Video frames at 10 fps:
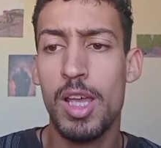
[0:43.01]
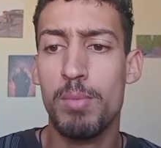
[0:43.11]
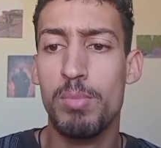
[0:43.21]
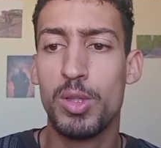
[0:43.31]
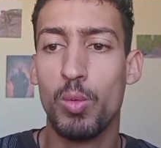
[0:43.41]

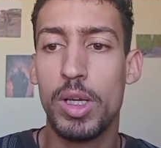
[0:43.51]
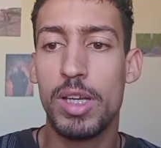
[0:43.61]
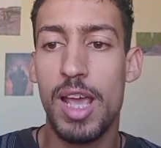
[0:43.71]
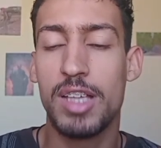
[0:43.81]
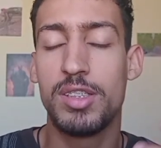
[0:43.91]
between
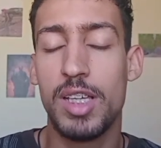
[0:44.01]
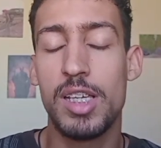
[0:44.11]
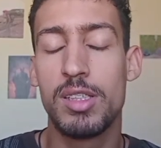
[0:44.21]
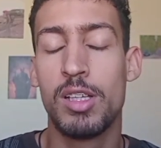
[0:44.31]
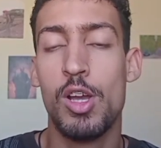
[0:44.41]
a
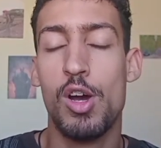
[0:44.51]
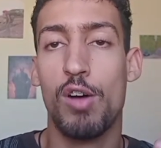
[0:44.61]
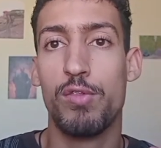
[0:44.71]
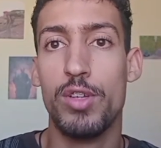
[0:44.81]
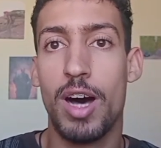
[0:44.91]
state
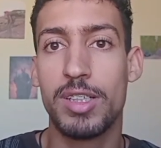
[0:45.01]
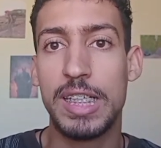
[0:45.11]
of not